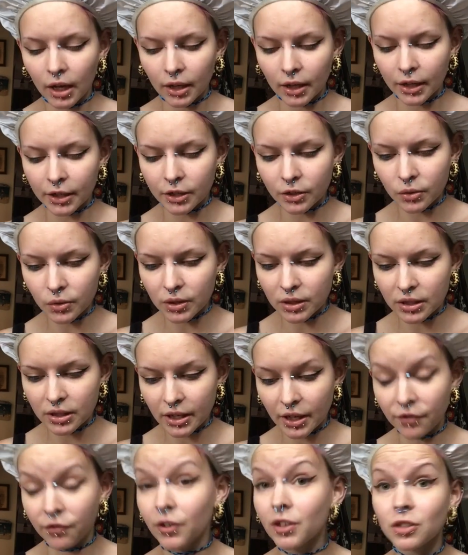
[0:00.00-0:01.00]
Like, you can
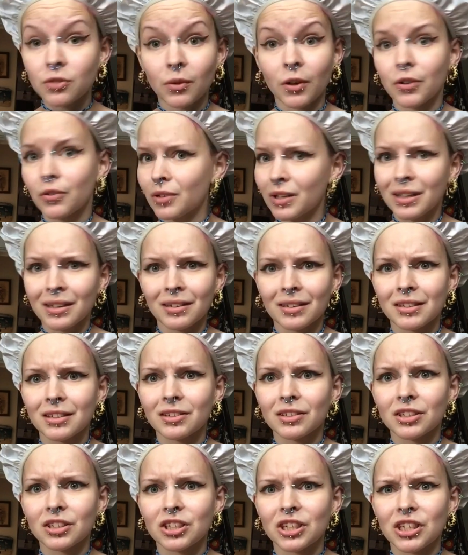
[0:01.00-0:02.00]
say, first of all, you didn't
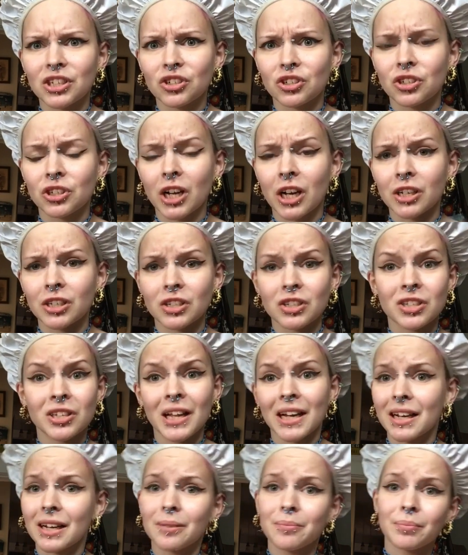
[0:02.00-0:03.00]
legally change your gender, so
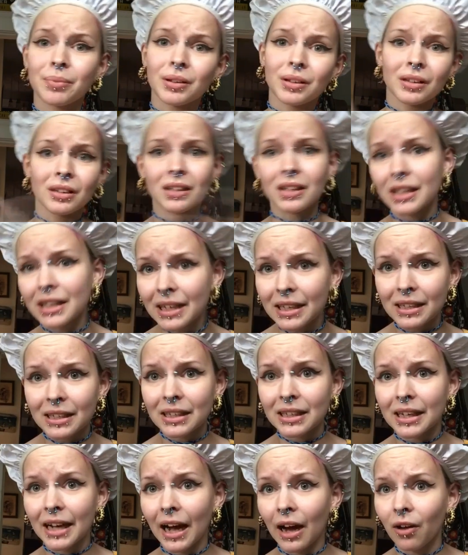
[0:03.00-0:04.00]
that
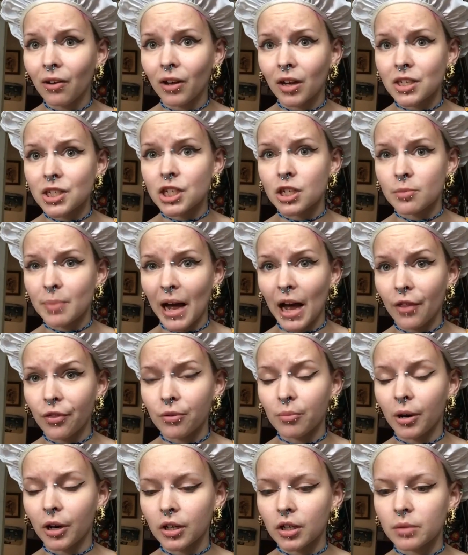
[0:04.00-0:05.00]
completely outlaws your
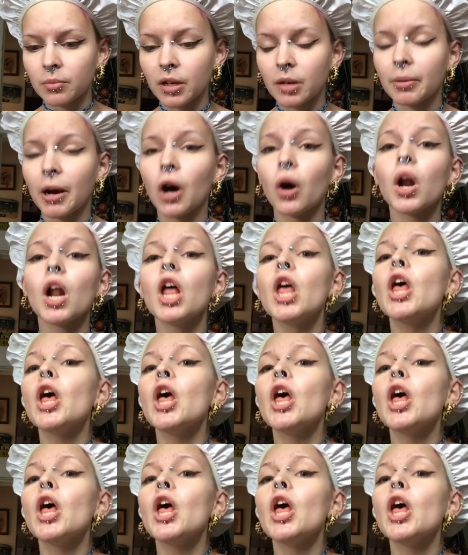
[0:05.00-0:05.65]
bathroom argument about,